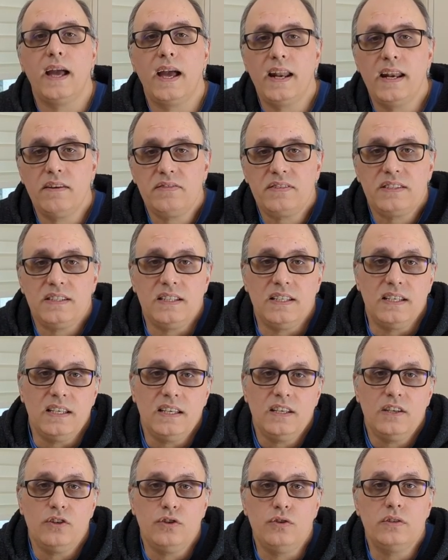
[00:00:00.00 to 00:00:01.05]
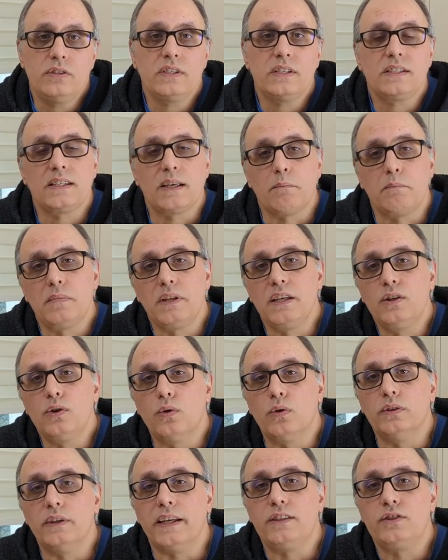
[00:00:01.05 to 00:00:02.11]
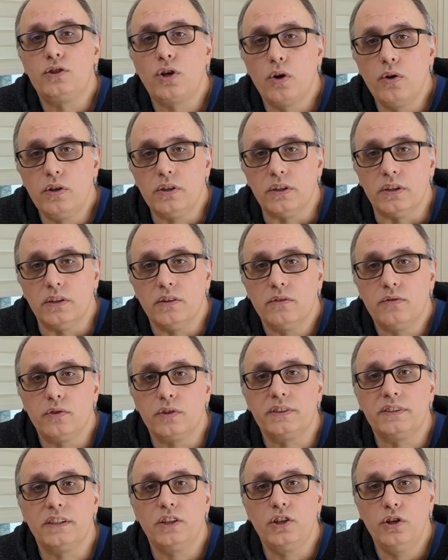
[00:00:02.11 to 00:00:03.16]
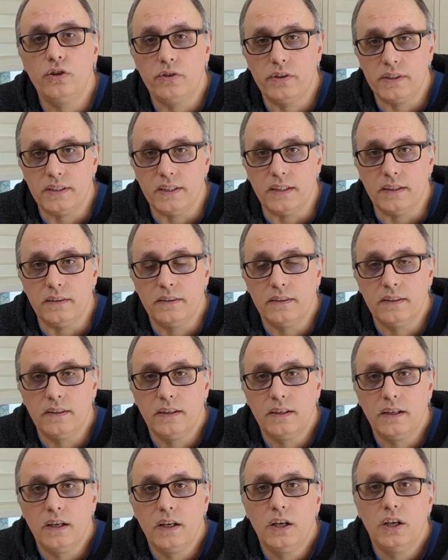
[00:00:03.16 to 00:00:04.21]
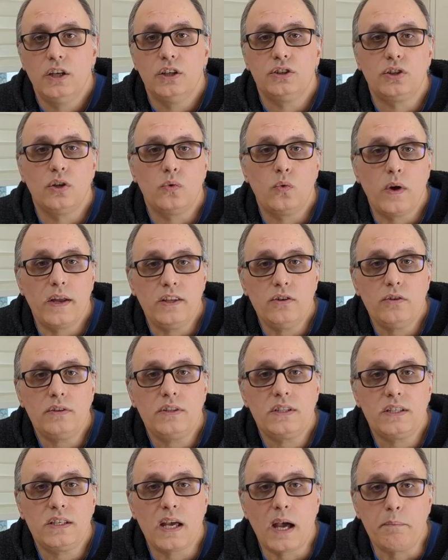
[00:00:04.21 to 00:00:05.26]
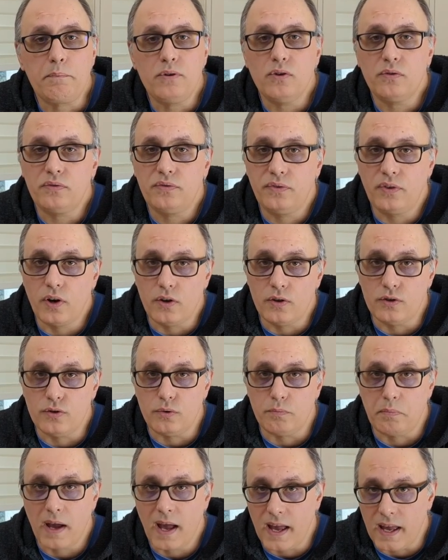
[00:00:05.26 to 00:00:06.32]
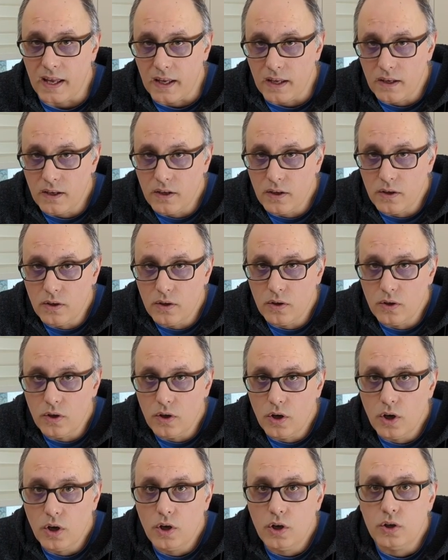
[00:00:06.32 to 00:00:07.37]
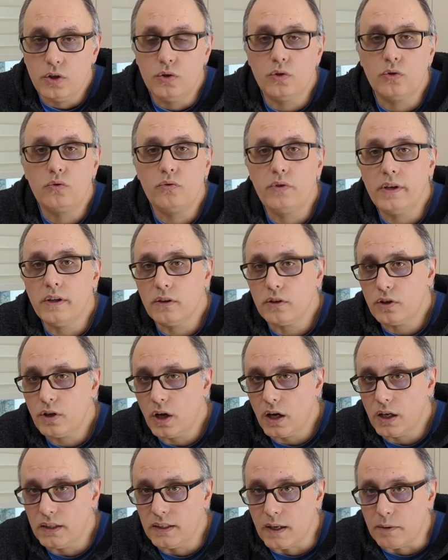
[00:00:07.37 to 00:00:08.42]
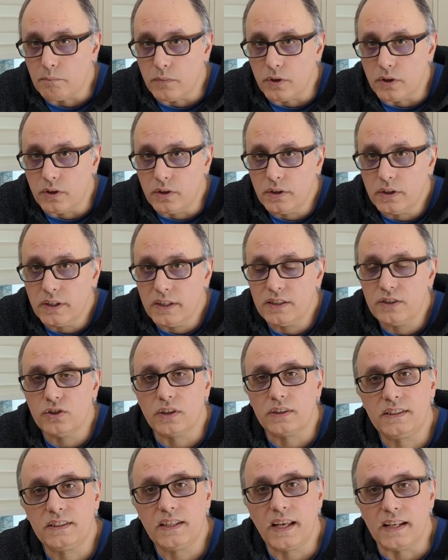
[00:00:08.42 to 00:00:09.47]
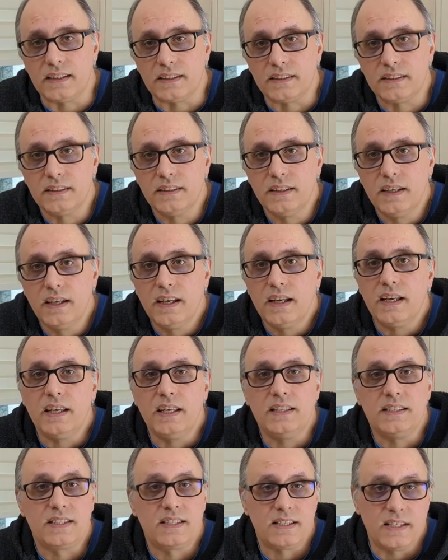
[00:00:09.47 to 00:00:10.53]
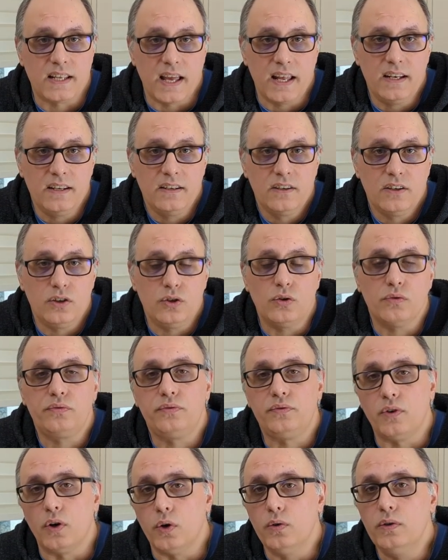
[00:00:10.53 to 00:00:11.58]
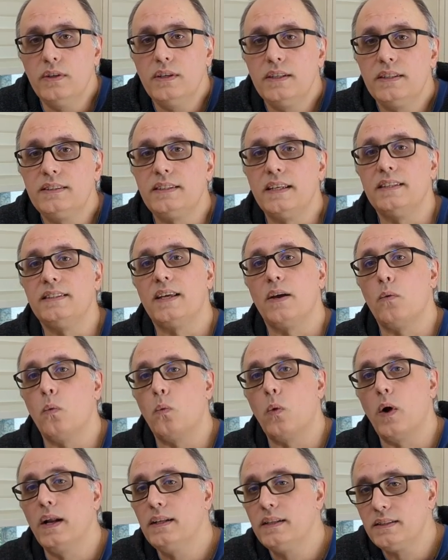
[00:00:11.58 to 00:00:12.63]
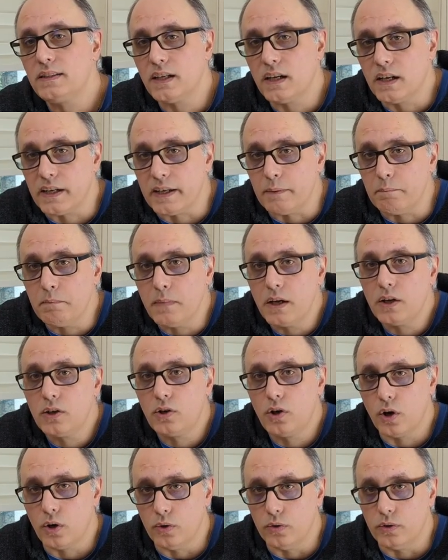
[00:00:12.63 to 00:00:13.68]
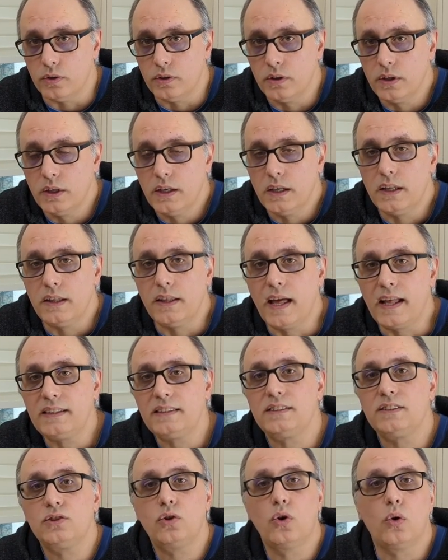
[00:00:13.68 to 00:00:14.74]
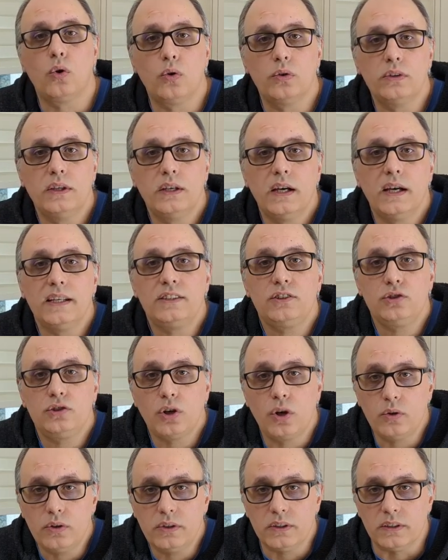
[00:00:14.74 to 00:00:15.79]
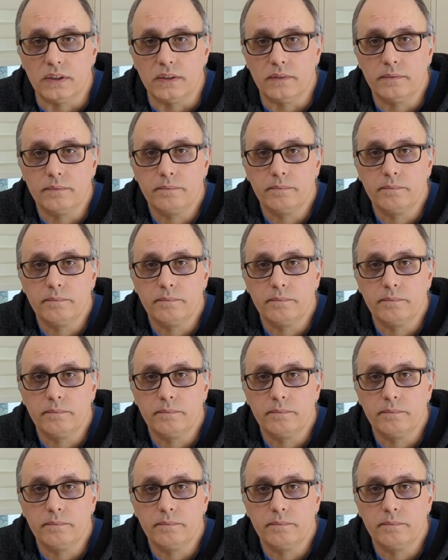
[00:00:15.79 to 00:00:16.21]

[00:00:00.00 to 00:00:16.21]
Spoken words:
NFC uses something called a token for security. So when you tap your phone to pay, your real card number is sent. Instead, your phone sends a one-time code. That's called a token.